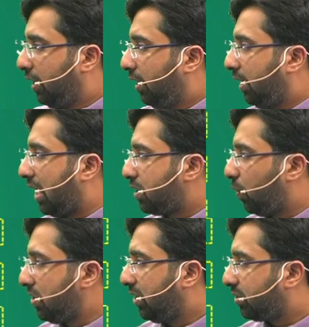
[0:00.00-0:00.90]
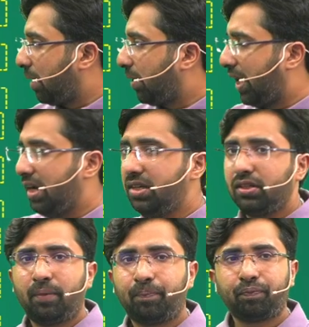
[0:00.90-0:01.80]
Guys, once this timer ends,
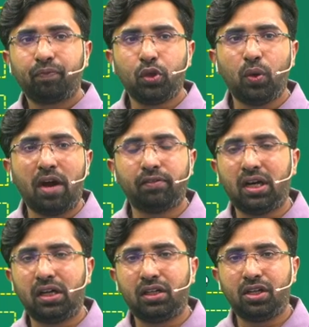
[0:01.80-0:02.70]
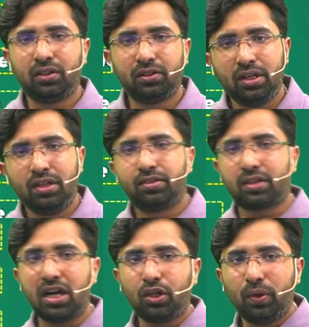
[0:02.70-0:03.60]
you have the start
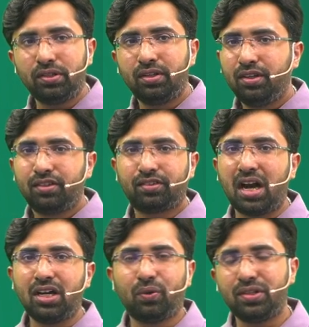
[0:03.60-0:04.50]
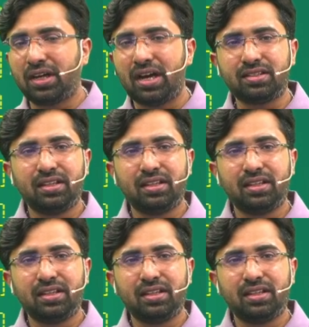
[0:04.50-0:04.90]
quiz. Start quiz, guys.